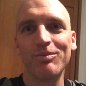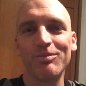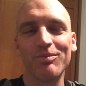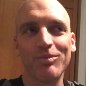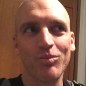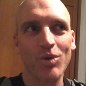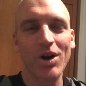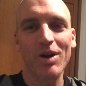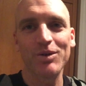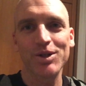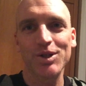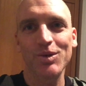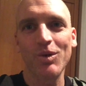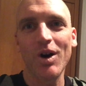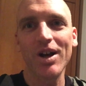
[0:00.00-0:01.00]
where I was
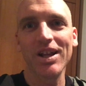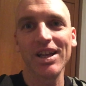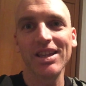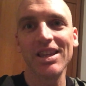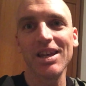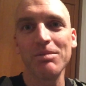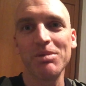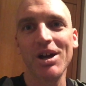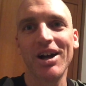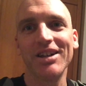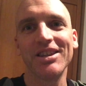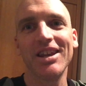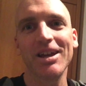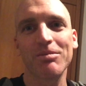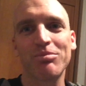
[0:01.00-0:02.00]
squatting, and then he behind
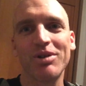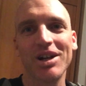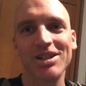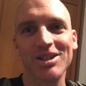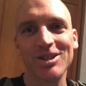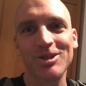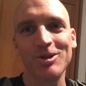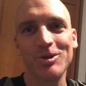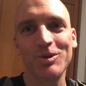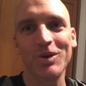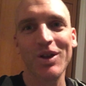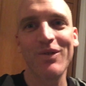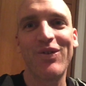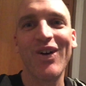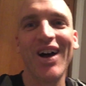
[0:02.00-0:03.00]
the neck presses
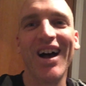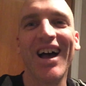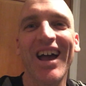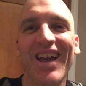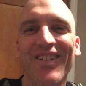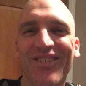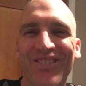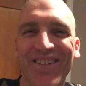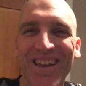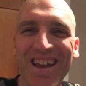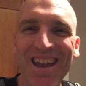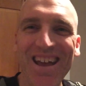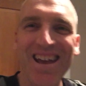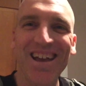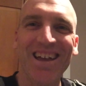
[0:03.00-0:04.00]

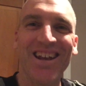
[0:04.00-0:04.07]
225.